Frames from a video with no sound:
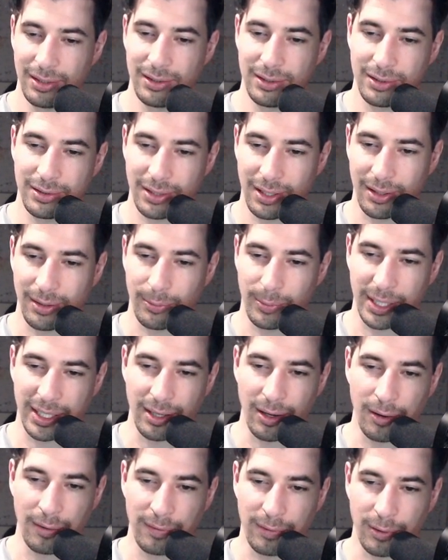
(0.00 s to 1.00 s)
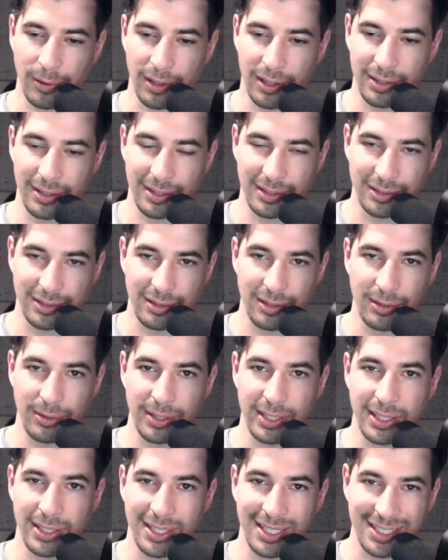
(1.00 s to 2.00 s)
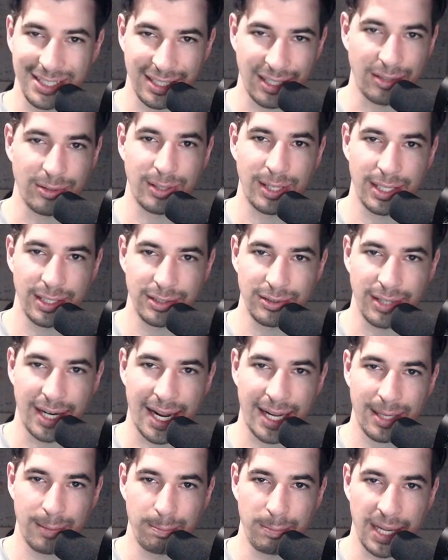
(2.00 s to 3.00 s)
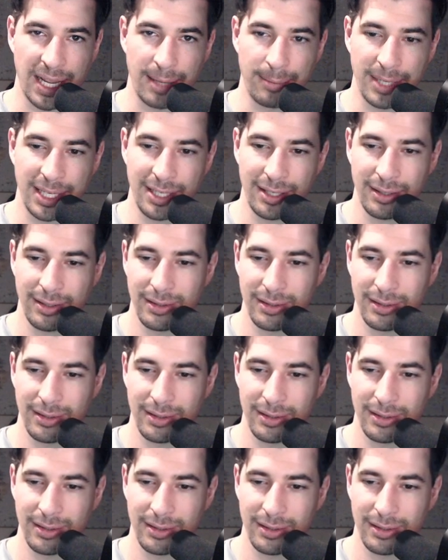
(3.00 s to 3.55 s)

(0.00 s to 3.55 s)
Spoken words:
So we go for it. Let's do it. Accelerated Dragon, baby.